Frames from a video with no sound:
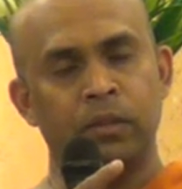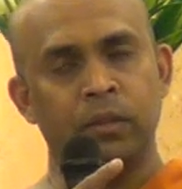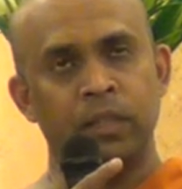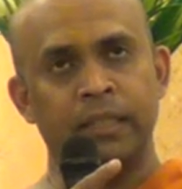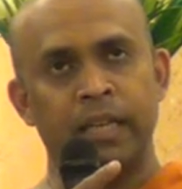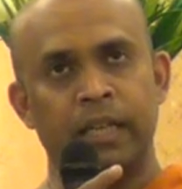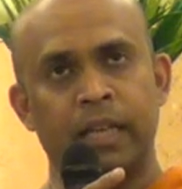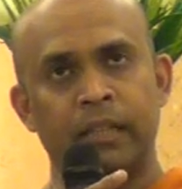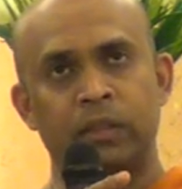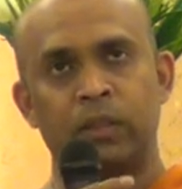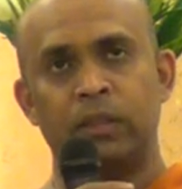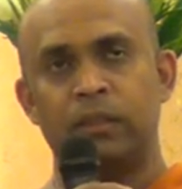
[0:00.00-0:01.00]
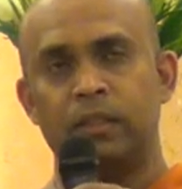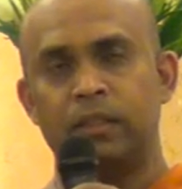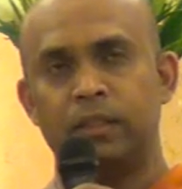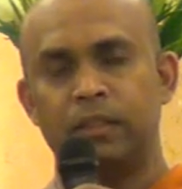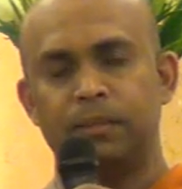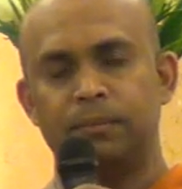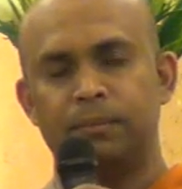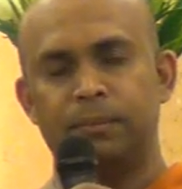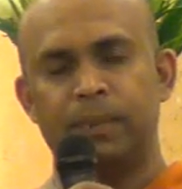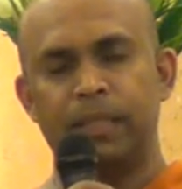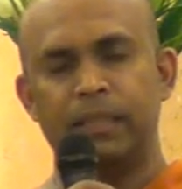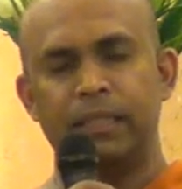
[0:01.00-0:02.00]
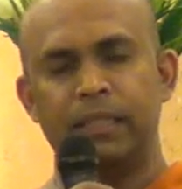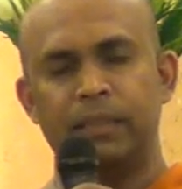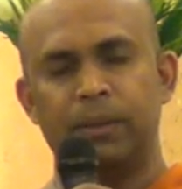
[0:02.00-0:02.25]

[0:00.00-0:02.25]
only that, actually, breath is